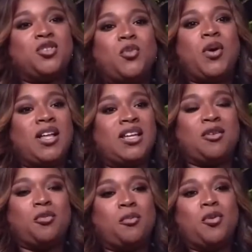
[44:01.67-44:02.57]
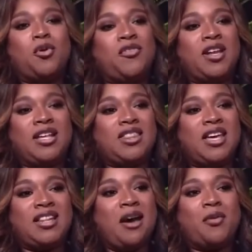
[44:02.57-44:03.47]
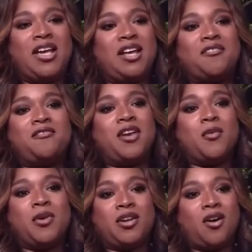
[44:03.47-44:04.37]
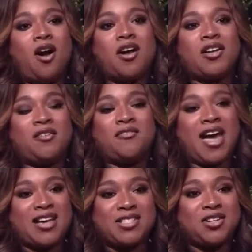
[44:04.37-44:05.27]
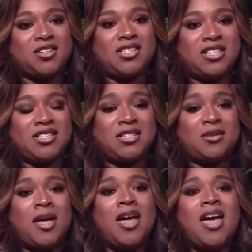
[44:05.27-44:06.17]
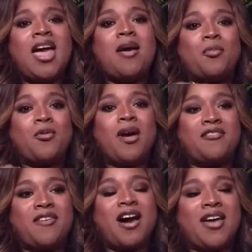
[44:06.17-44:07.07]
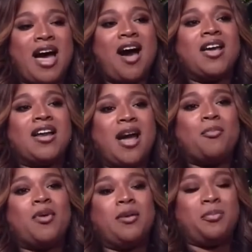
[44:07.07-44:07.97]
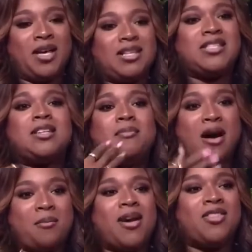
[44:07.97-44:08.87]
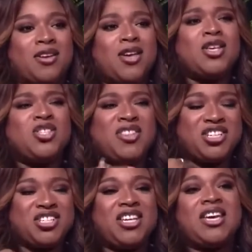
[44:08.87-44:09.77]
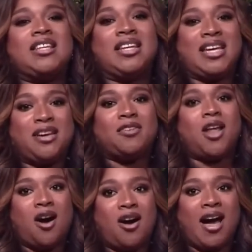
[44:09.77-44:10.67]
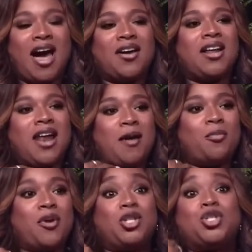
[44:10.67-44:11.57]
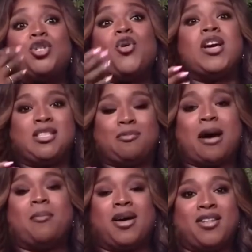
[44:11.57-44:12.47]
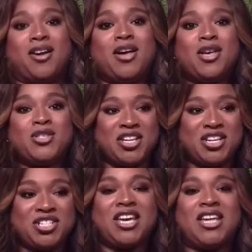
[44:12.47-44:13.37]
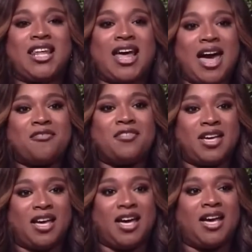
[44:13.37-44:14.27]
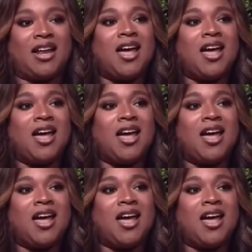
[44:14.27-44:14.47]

swelling, remove anything that would interfere with their cardiovascular system, and pray, Father, how can I bring peace to my mother so that she can live long? How can I bring joy to my mother so that she can laugh again?